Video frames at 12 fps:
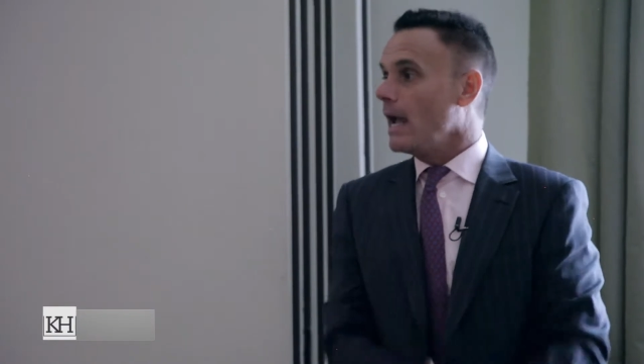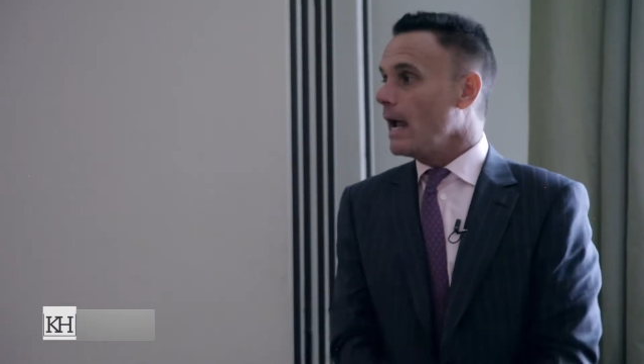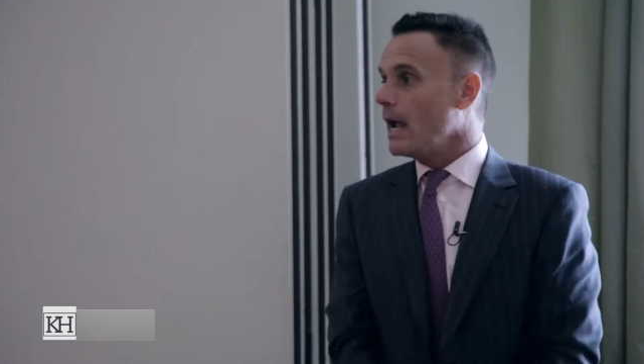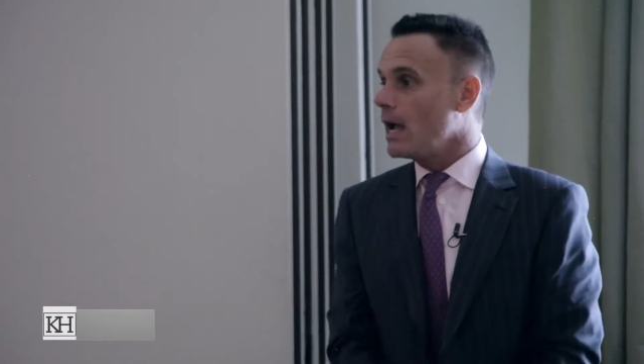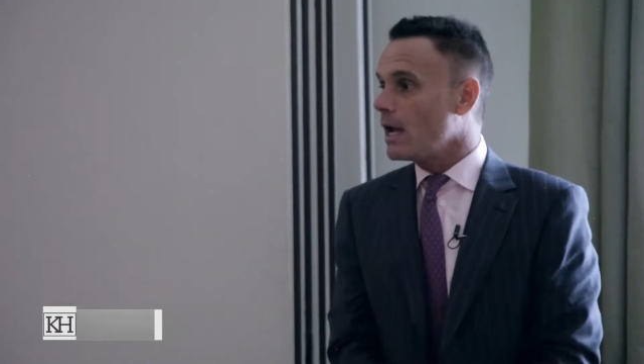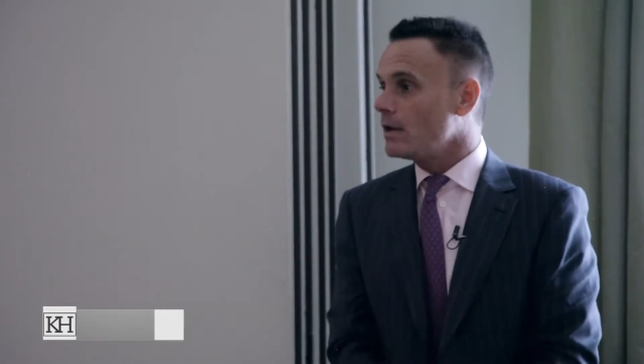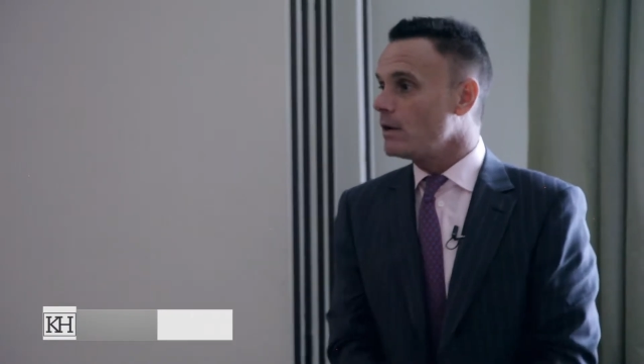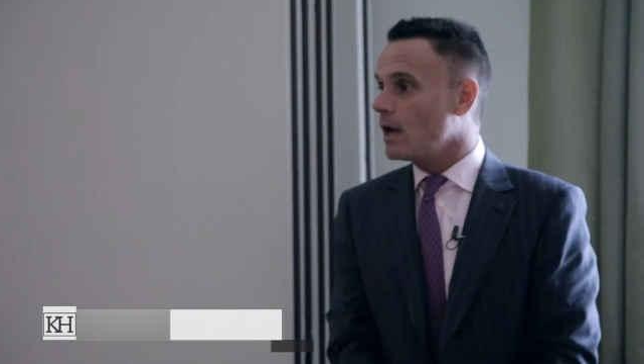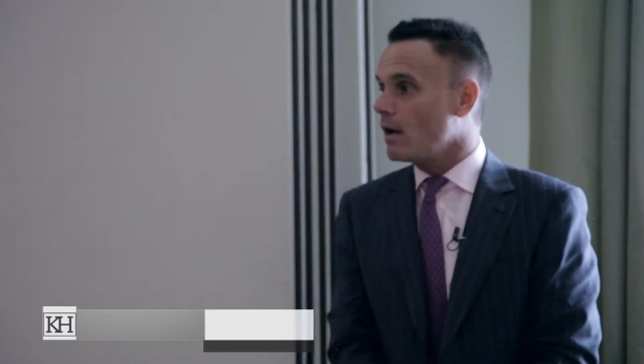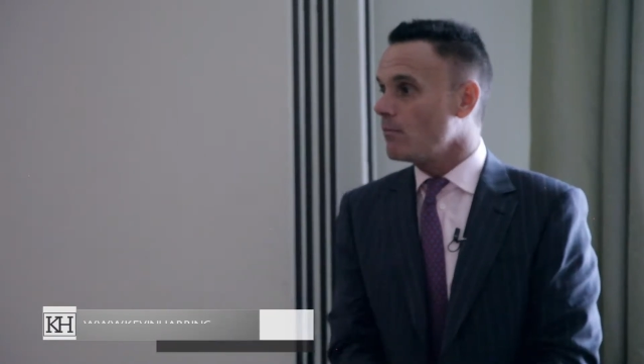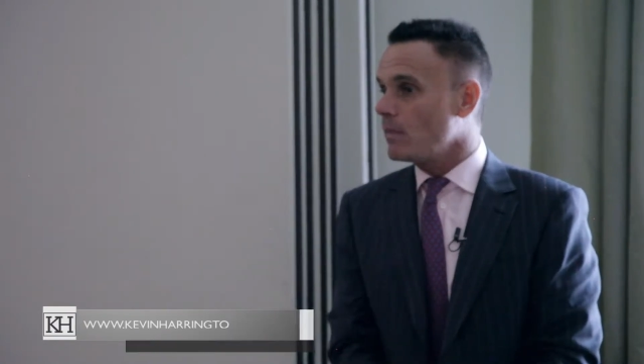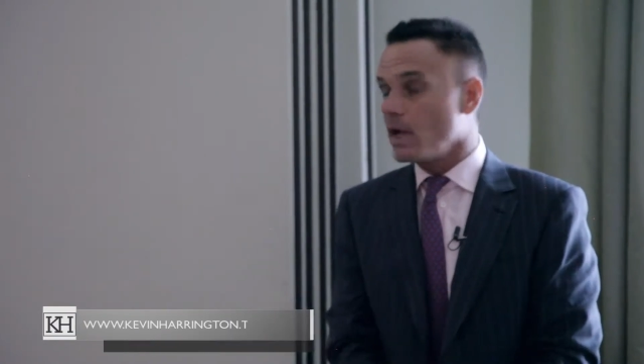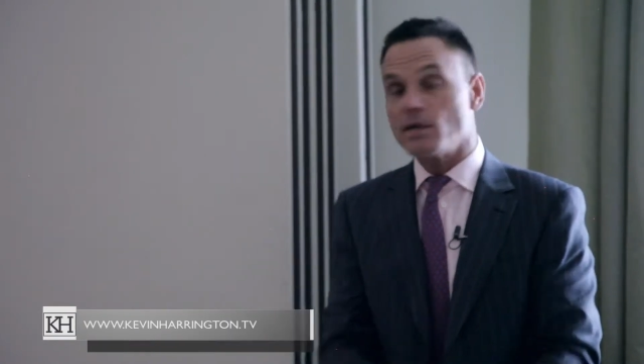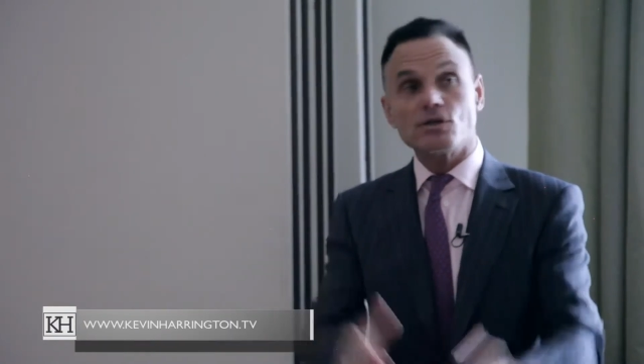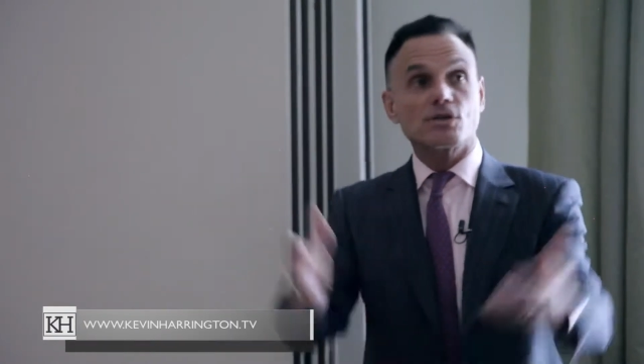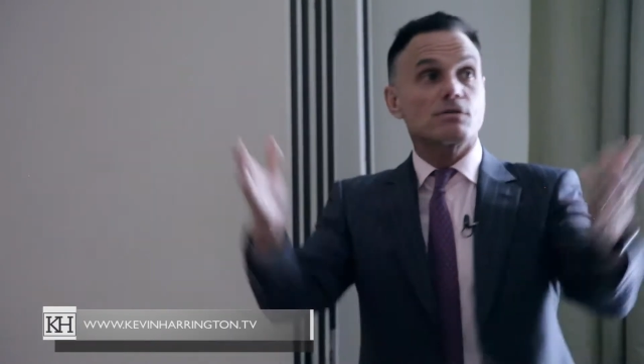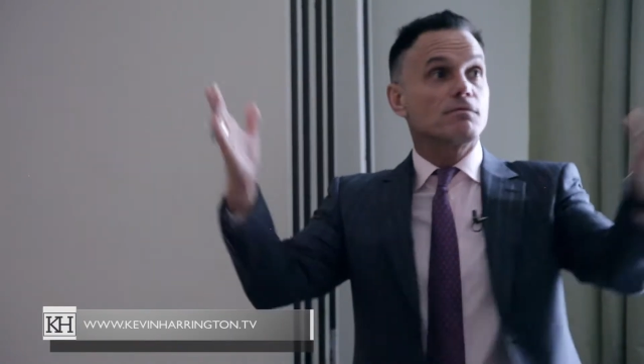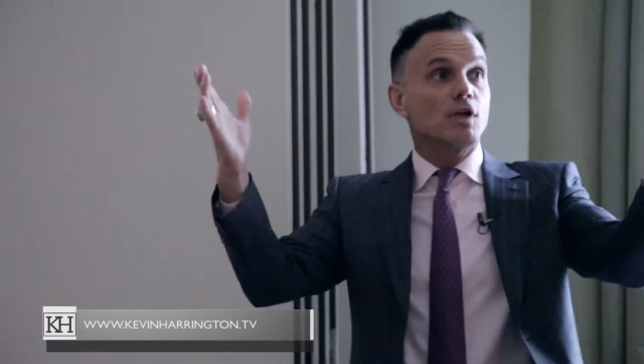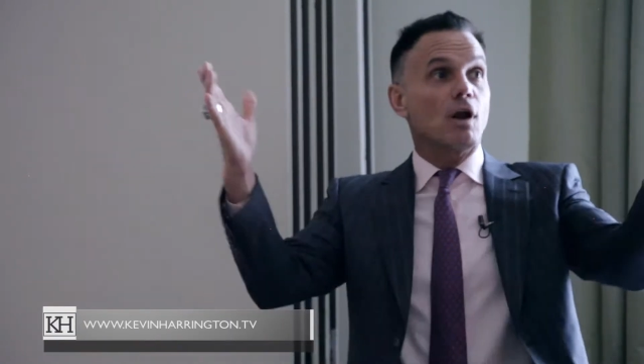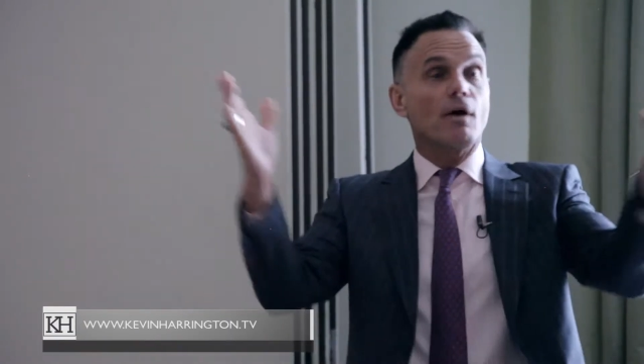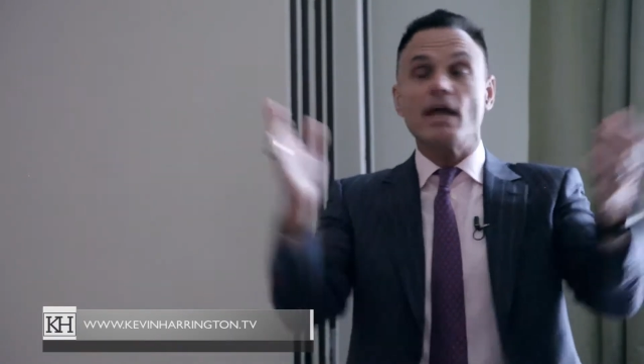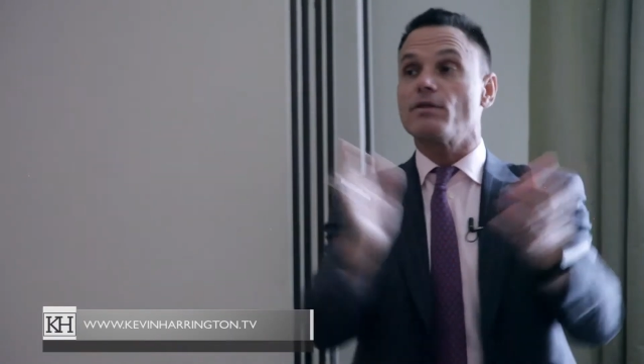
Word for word: and, um, and just, you know, hey,